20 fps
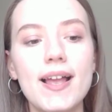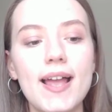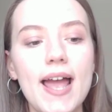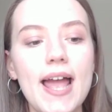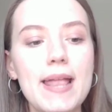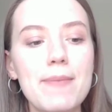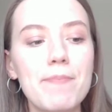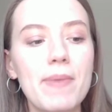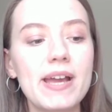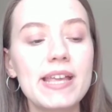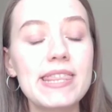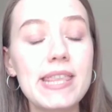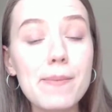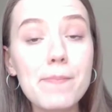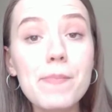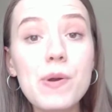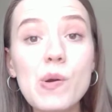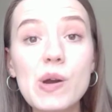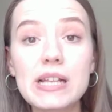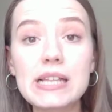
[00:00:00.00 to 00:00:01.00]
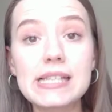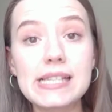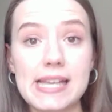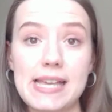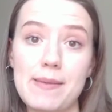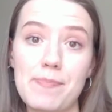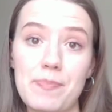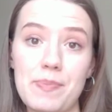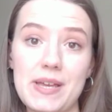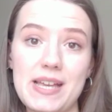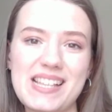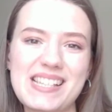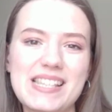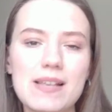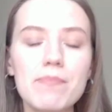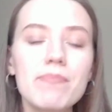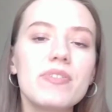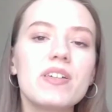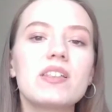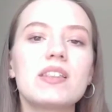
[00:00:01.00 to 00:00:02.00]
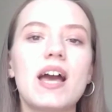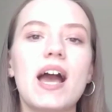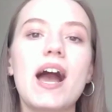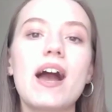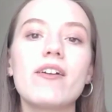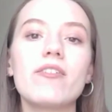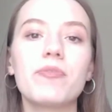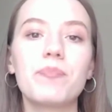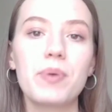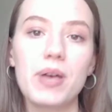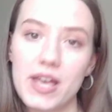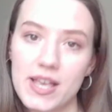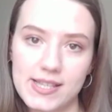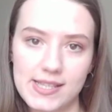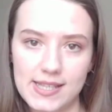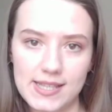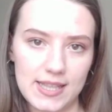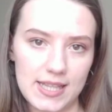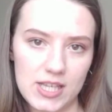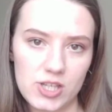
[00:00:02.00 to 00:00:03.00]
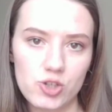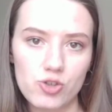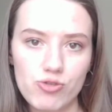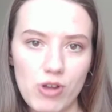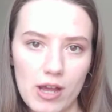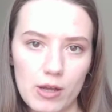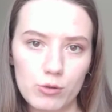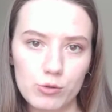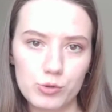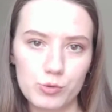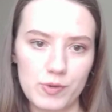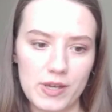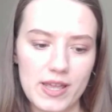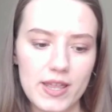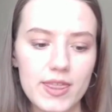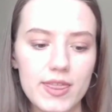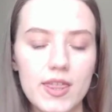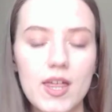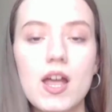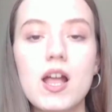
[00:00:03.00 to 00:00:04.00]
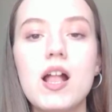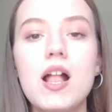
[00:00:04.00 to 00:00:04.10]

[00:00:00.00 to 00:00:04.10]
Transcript: And my number one tip is something that I've personally struggled with,